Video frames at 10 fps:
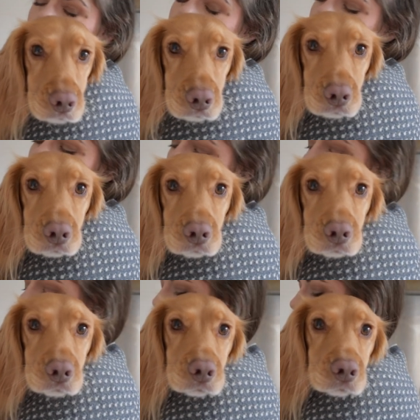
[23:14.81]
dressed
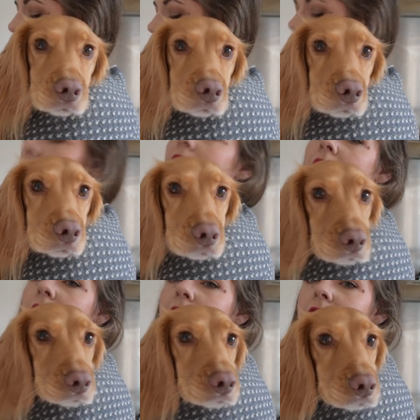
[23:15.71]
as would be
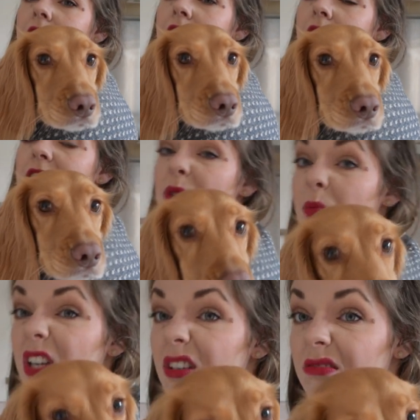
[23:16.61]
great. Christmas
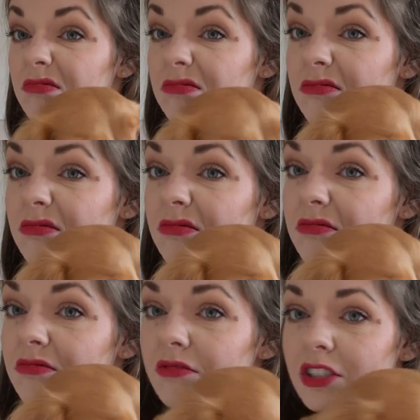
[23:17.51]
pudding?
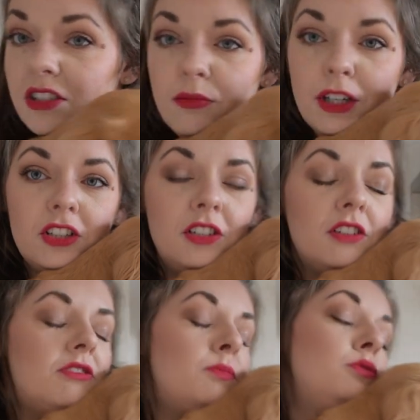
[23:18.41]
Can you imagine
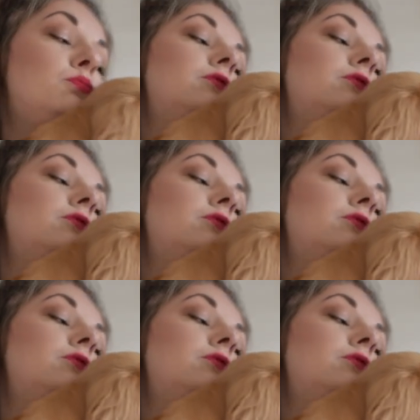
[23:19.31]
a Christmas